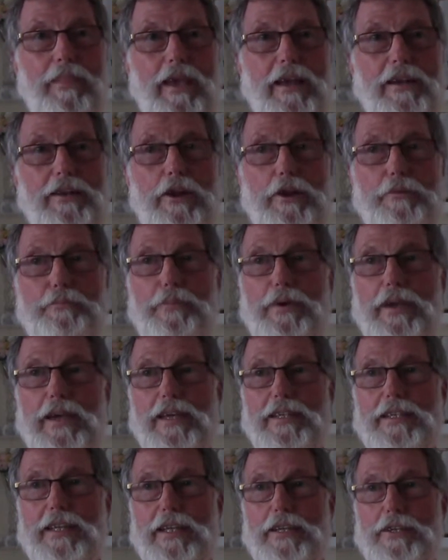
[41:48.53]
and not paying
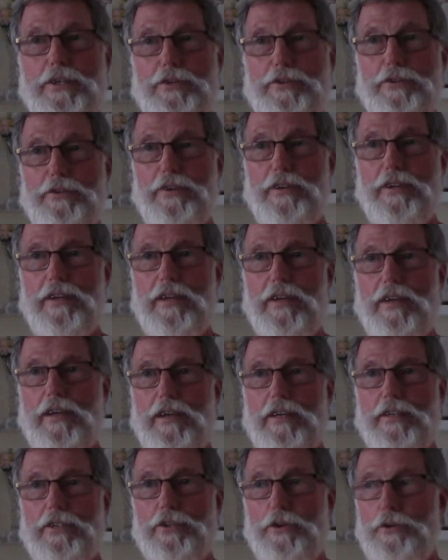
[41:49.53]
attention to it.
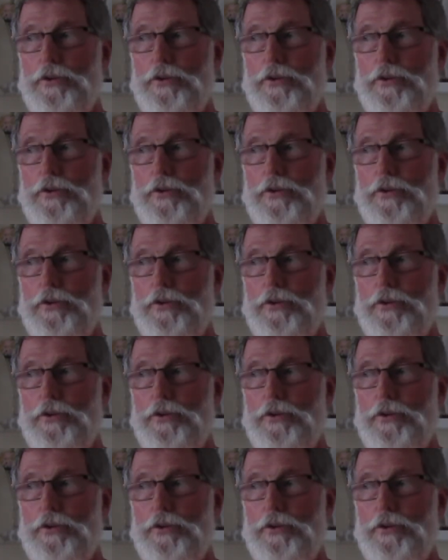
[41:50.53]
So